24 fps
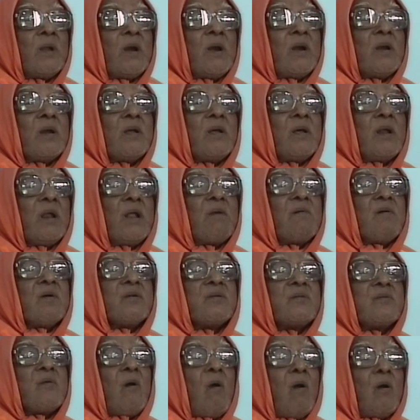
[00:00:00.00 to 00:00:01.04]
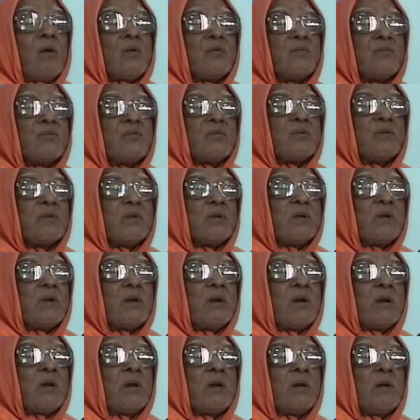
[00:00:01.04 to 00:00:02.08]
and grievous thoughts.
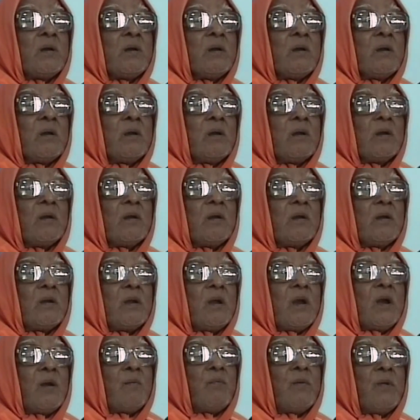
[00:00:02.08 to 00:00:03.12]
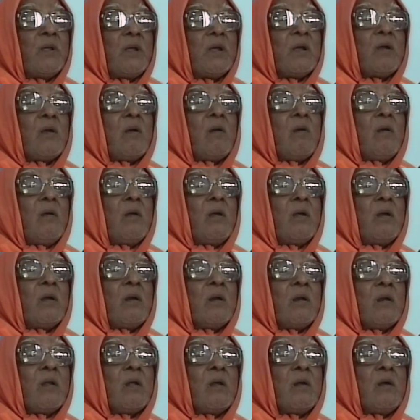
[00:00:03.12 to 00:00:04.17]
And be
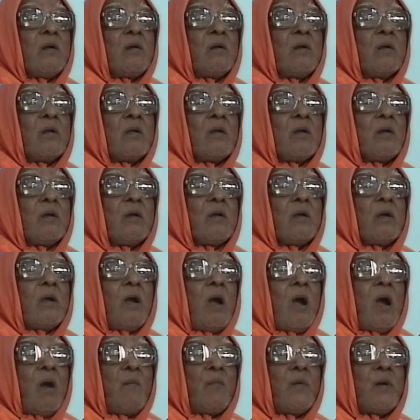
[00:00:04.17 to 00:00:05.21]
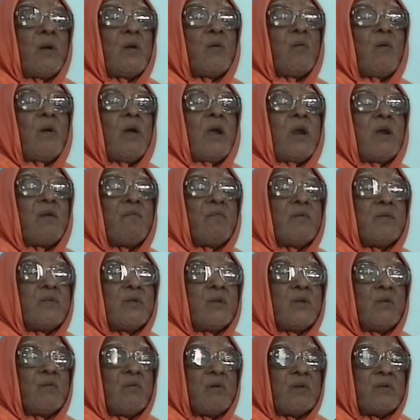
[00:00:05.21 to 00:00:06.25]
calm and quiet
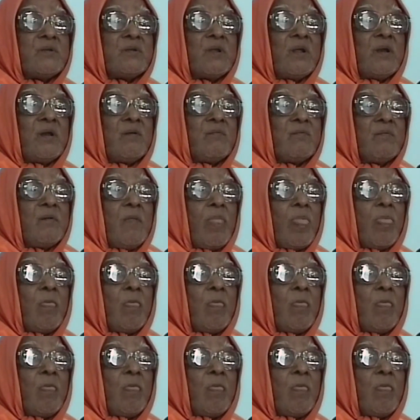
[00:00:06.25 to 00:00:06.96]
within yourself.